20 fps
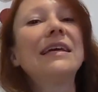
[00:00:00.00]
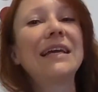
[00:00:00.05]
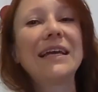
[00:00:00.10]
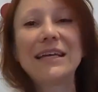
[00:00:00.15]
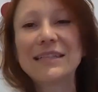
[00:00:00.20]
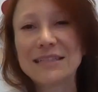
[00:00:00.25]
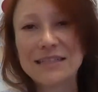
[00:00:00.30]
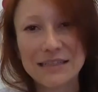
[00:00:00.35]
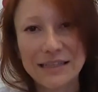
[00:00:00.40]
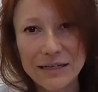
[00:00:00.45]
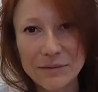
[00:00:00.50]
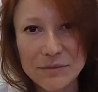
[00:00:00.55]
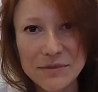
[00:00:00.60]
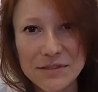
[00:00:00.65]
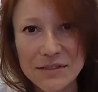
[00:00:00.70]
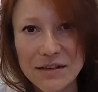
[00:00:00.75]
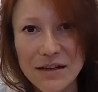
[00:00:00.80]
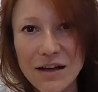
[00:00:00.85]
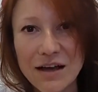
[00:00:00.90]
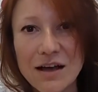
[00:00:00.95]
It's clams.
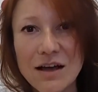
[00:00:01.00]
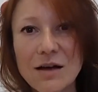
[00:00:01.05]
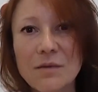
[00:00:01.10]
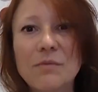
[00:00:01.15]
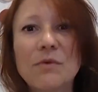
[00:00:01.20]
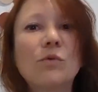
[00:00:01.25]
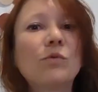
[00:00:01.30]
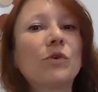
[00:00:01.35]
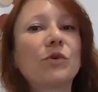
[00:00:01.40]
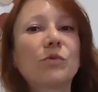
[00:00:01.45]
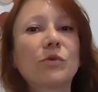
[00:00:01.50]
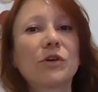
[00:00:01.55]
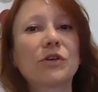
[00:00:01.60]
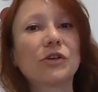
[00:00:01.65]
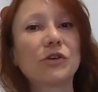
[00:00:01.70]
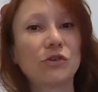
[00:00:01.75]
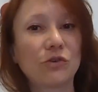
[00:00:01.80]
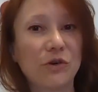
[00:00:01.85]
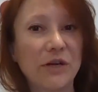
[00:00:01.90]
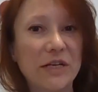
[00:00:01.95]
Would
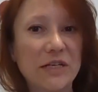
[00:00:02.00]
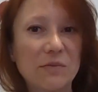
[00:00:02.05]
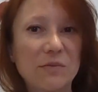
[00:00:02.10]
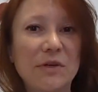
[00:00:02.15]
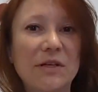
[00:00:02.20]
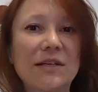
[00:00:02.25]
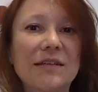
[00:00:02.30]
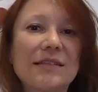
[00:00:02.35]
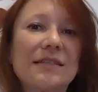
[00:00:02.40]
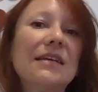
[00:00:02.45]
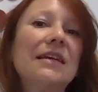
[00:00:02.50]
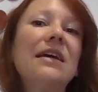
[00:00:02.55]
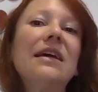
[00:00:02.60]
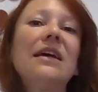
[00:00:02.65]
work great because